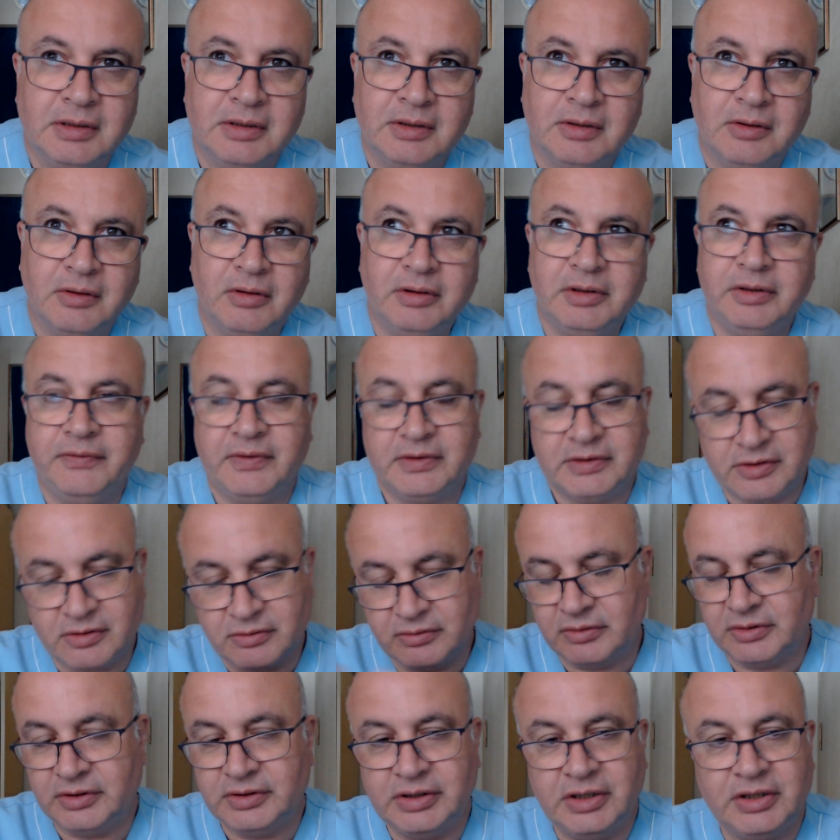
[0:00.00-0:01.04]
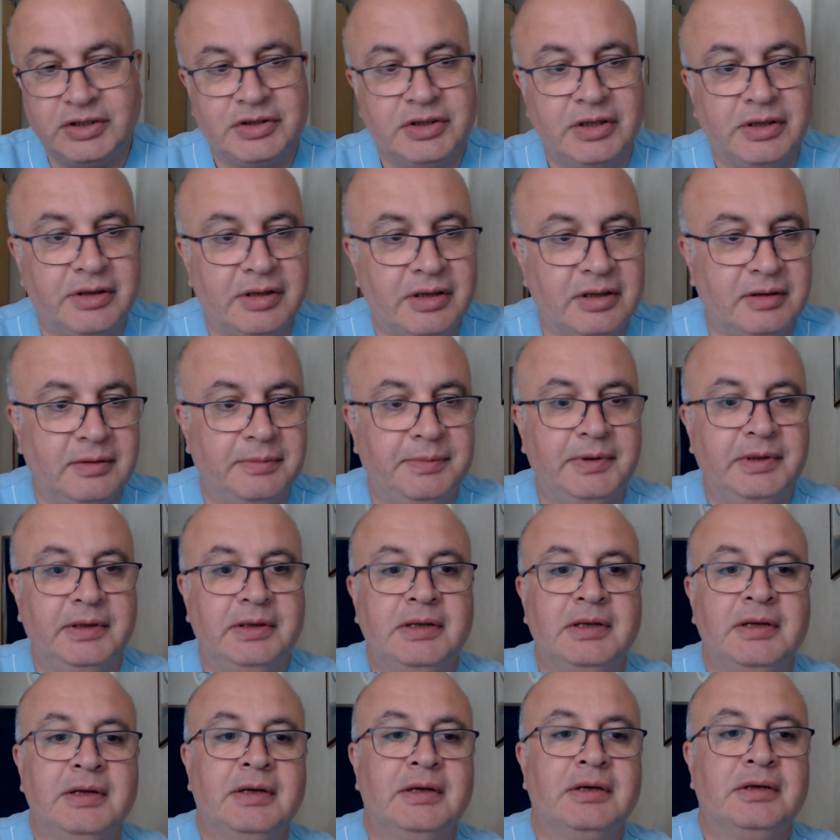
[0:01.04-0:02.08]
or revascularization therapy.
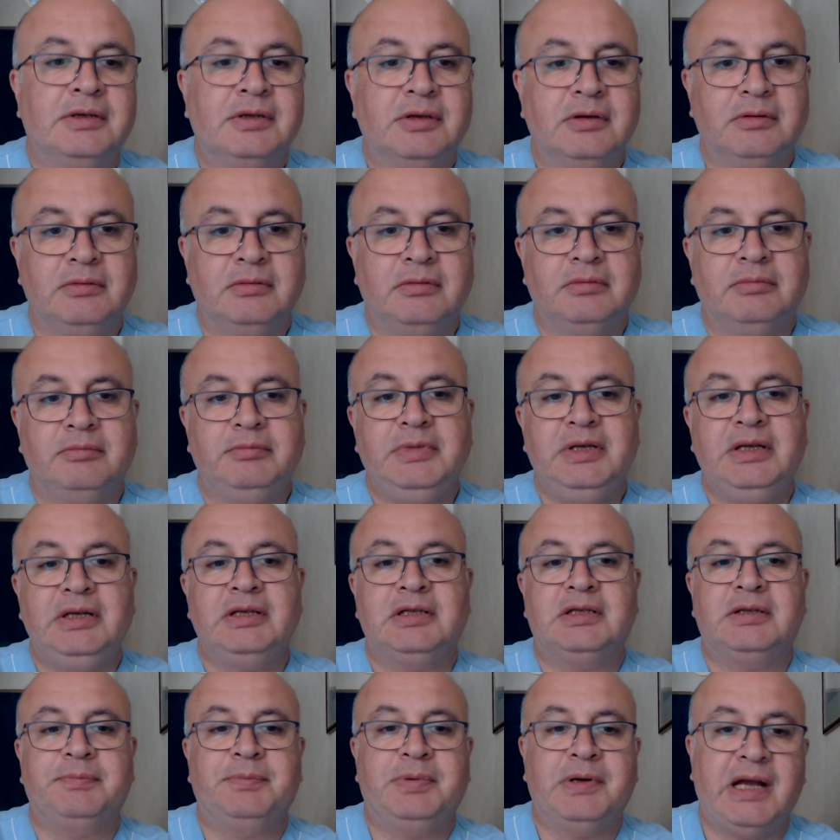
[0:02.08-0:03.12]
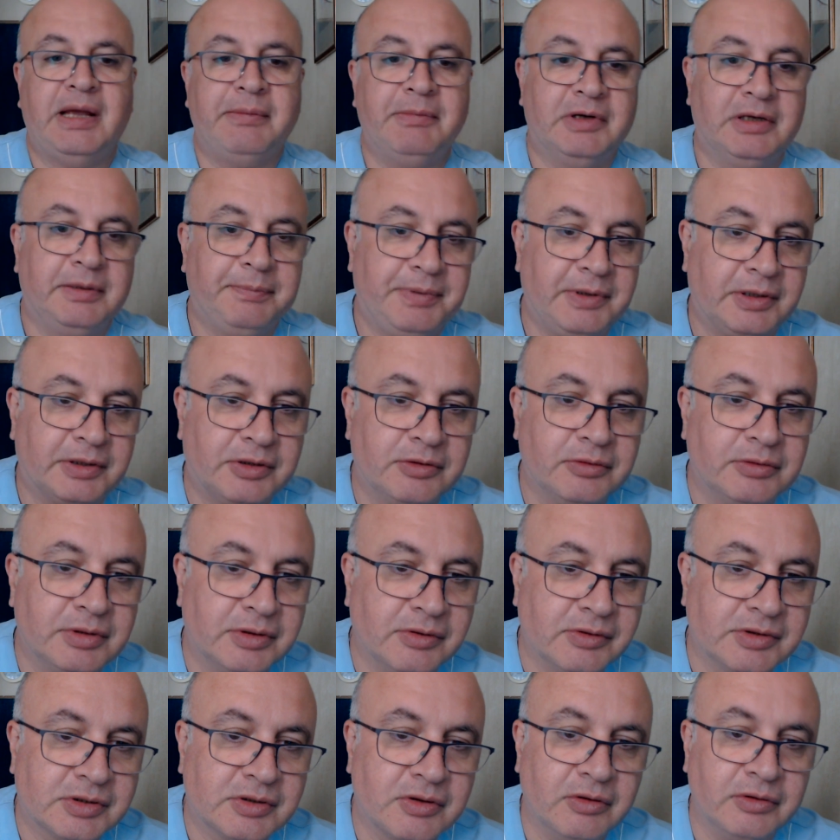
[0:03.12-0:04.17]
So means primary
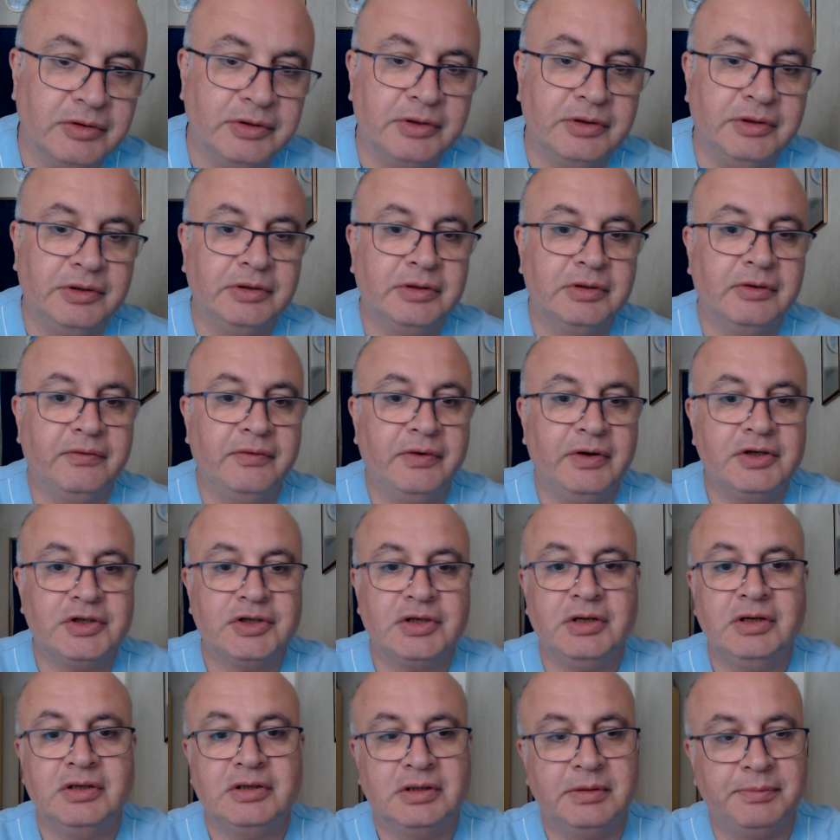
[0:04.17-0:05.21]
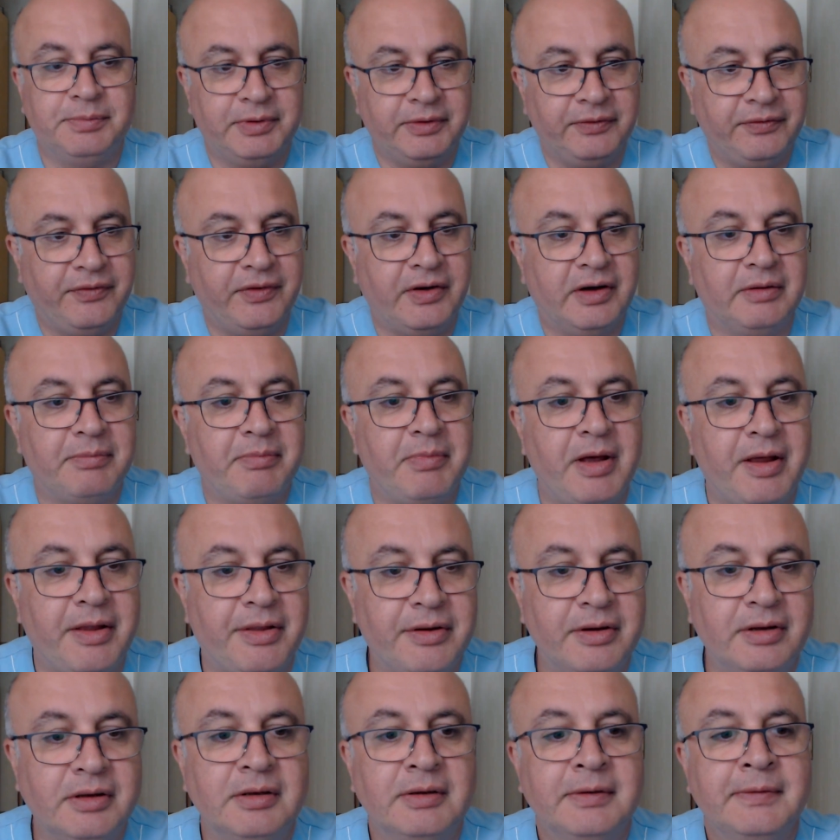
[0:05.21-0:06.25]
percutaneous coronary intervention is the preferred
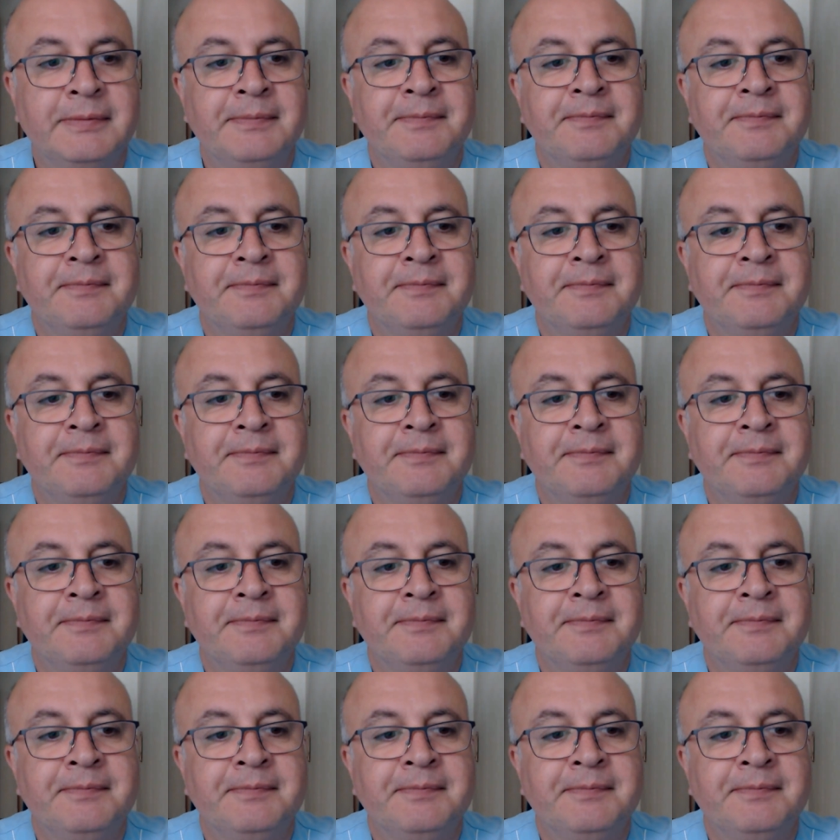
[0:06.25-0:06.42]
method,